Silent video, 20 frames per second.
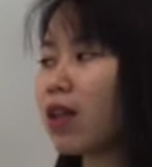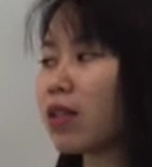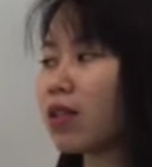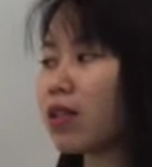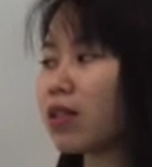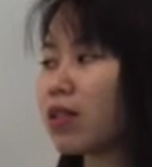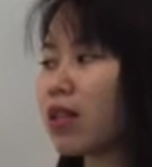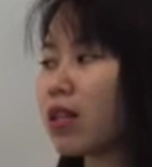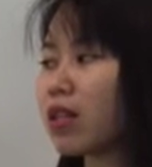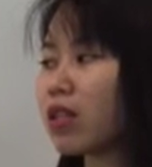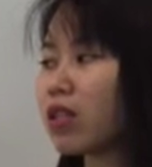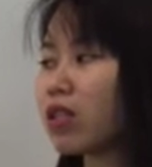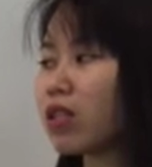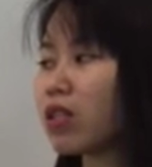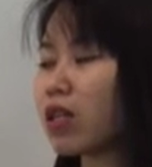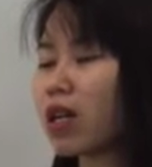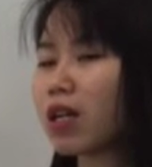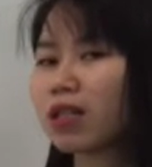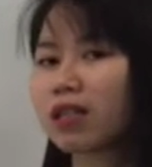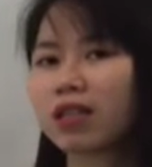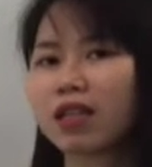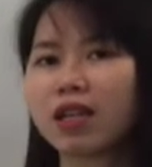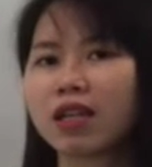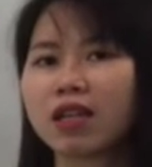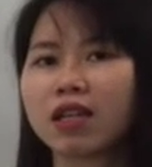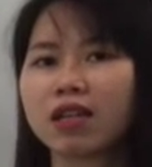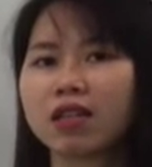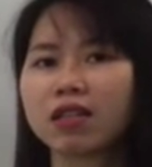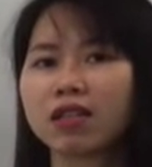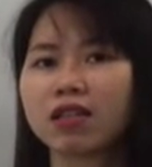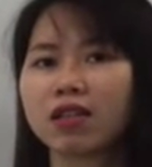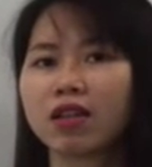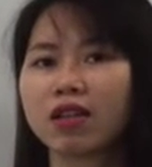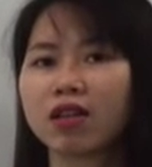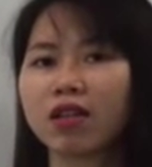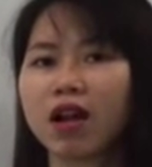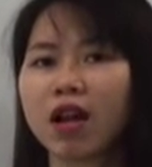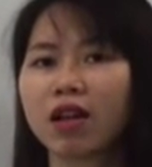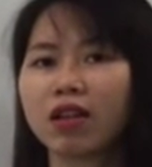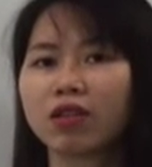The second chart is the
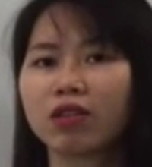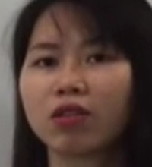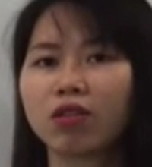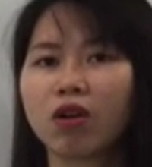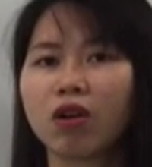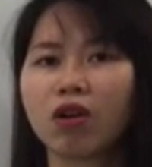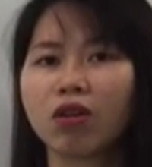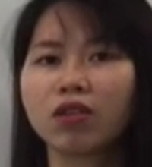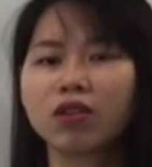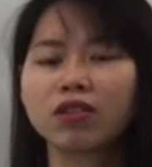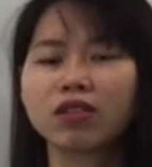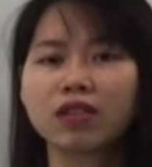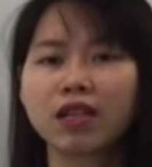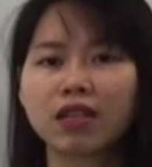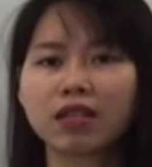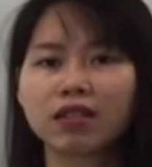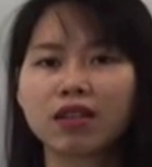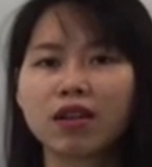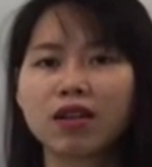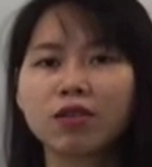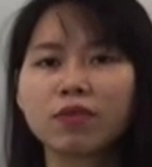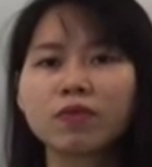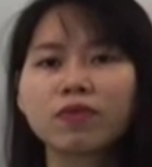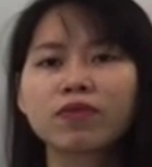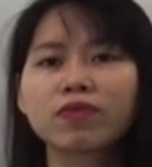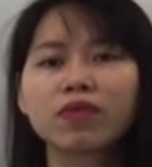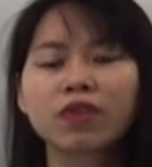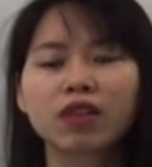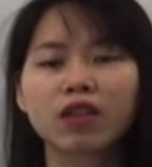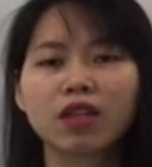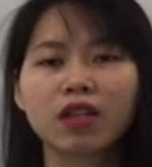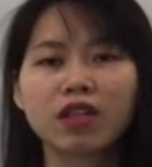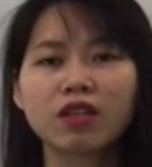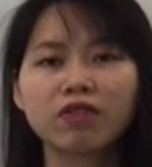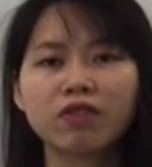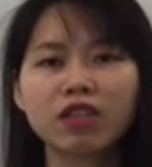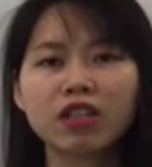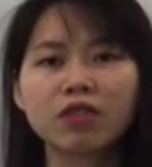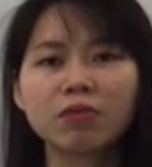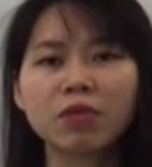iron ore sector. The
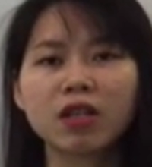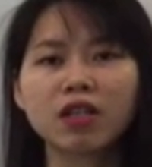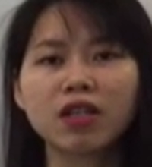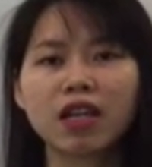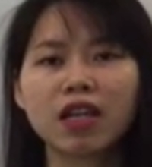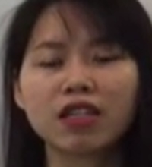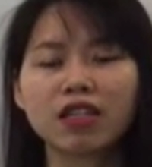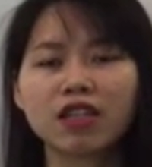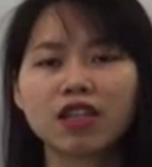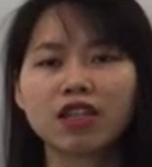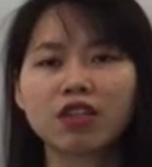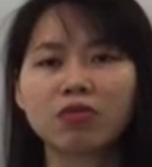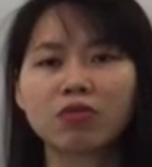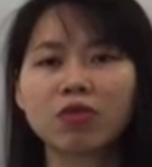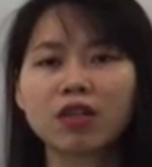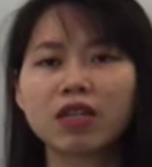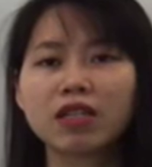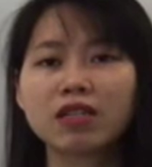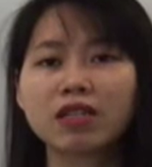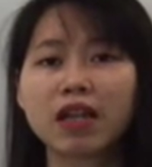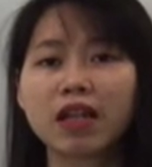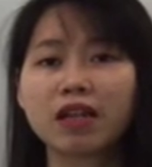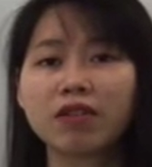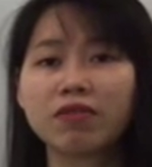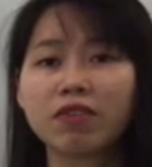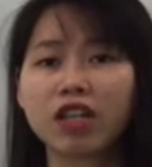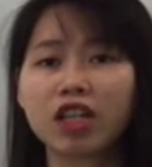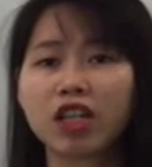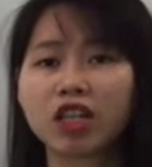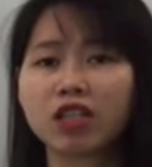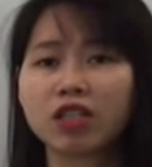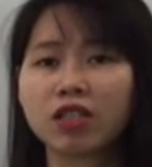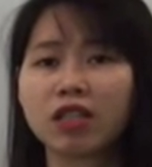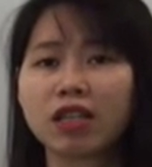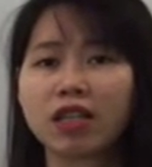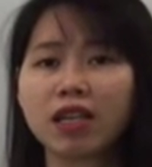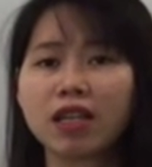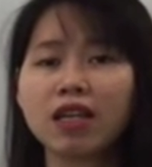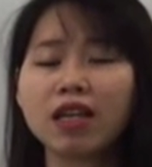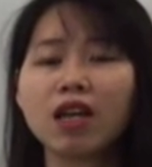investment has increased
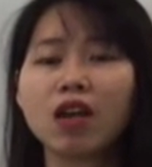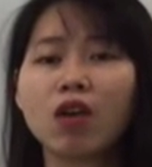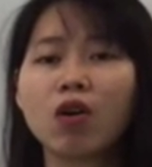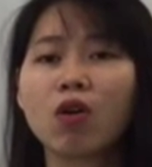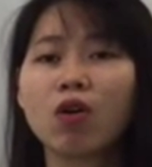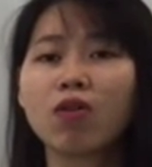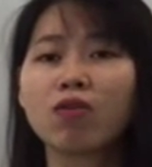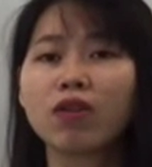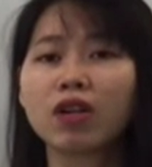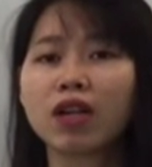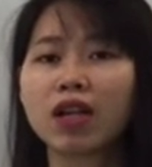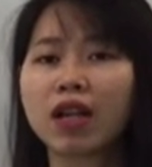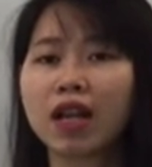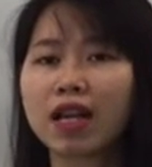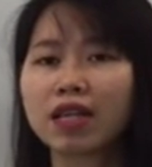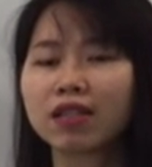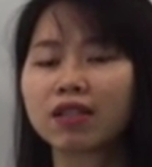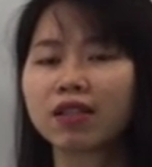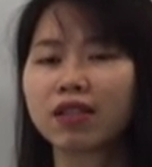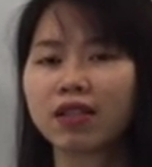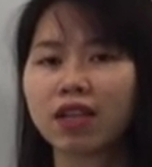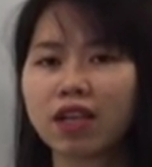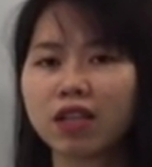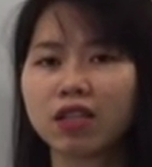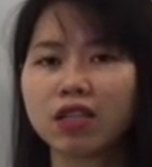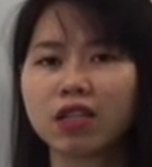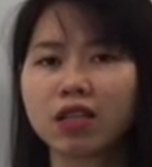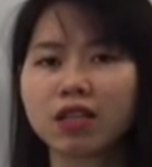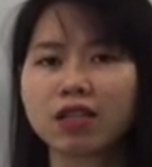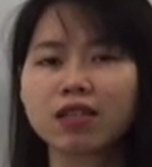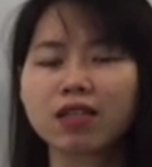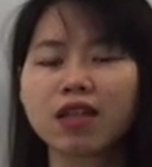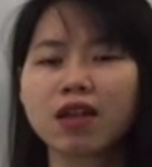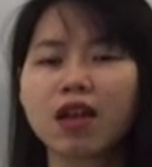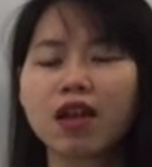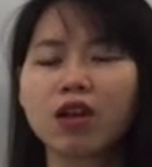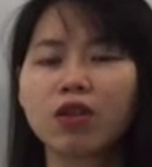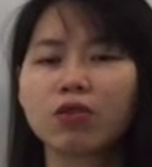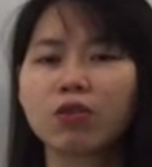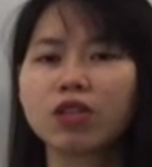significantly over the last 10 years,
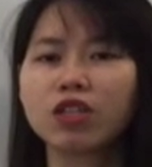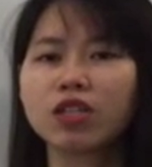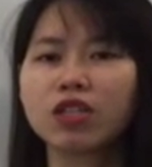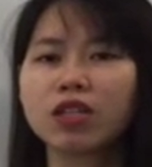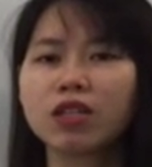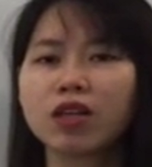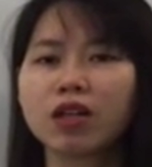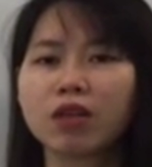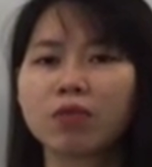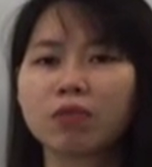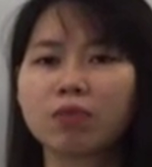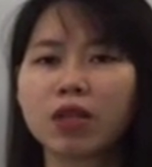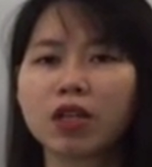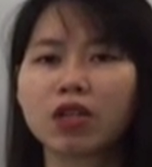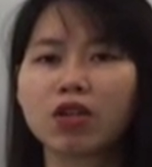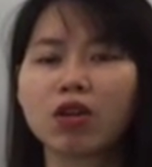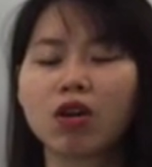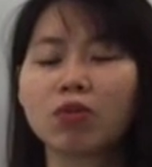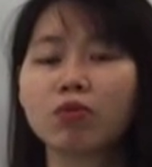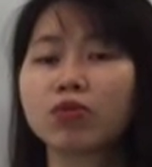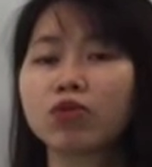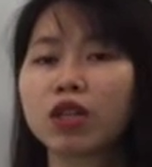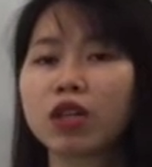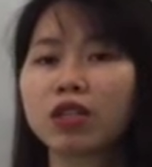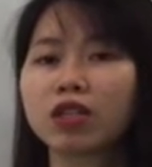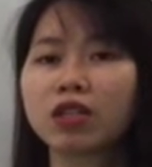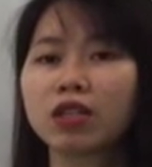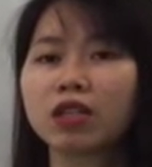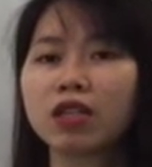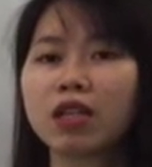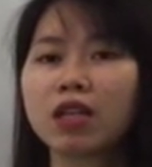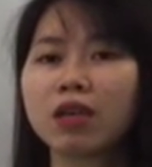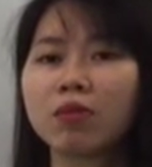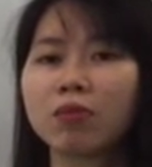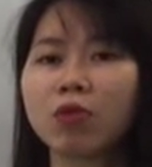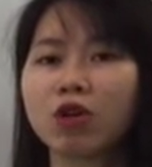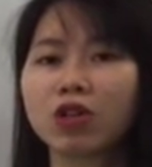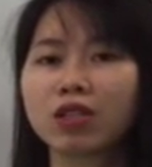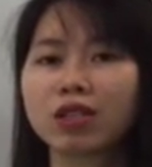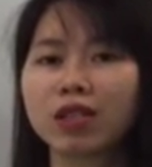reaching a peak of 20.7
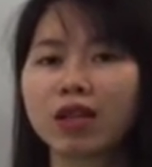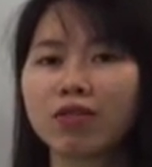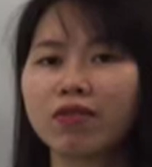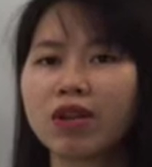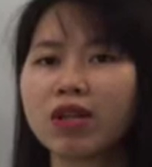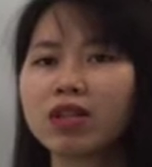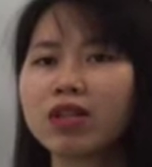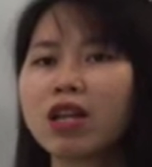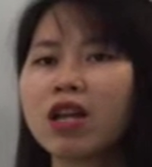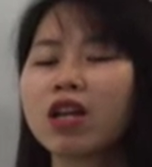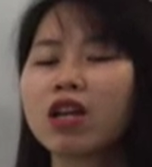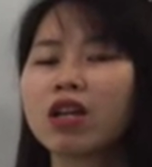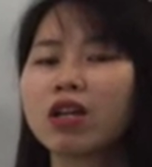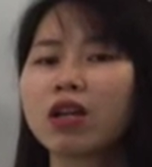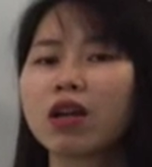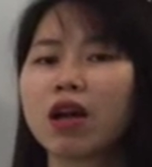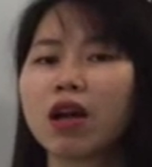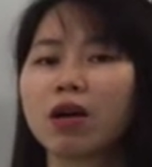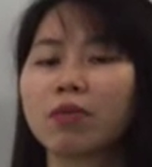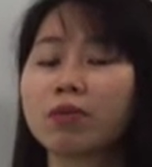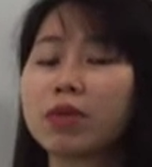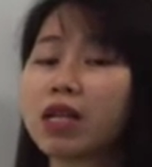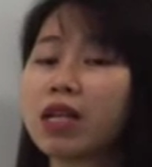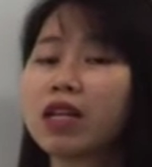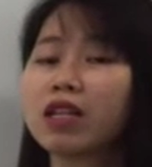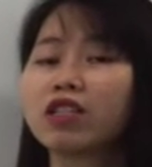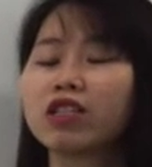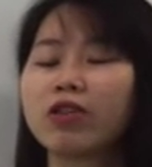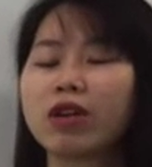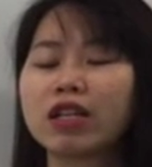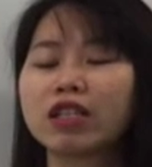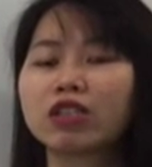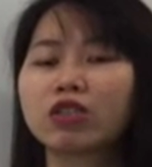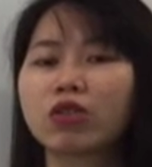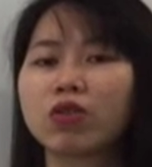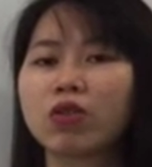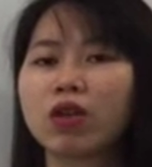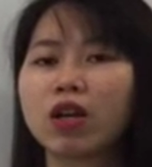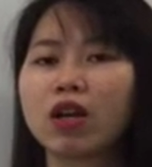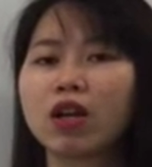million US
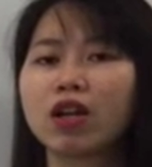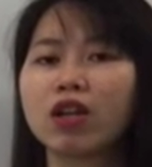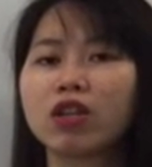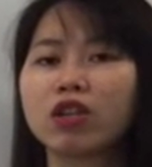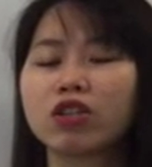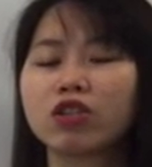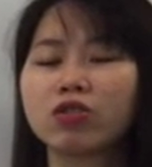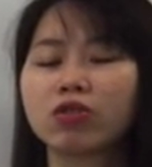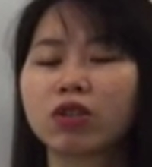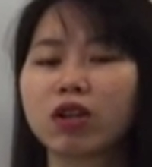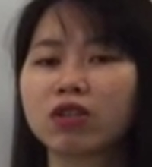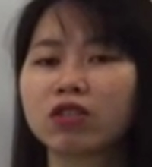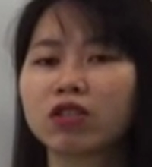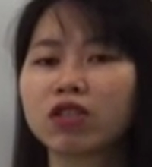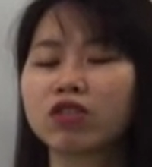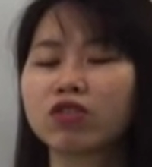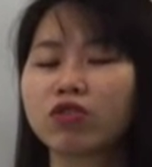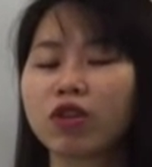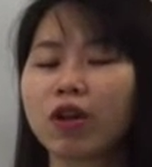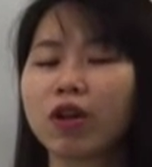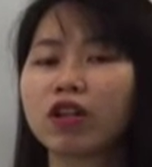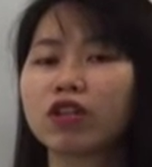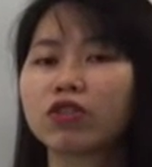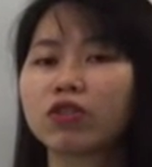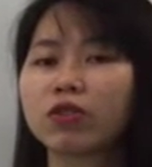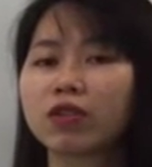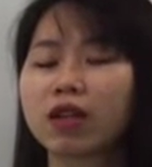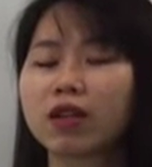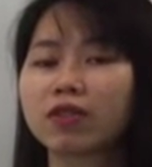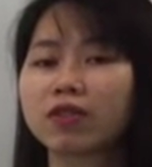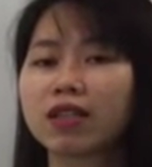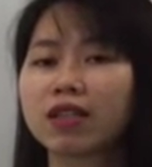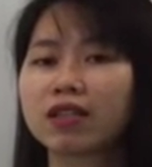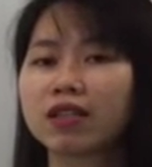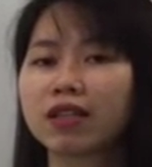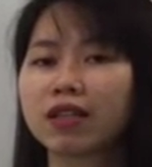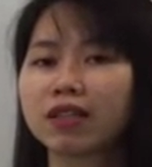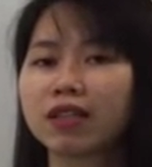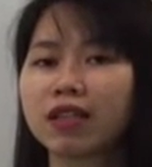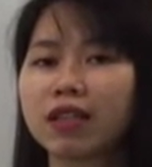dollar in 2012 and
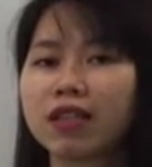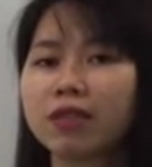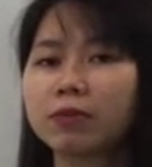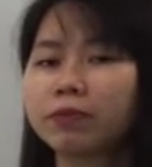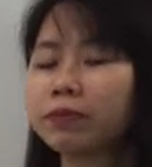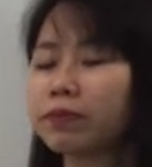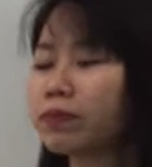2013.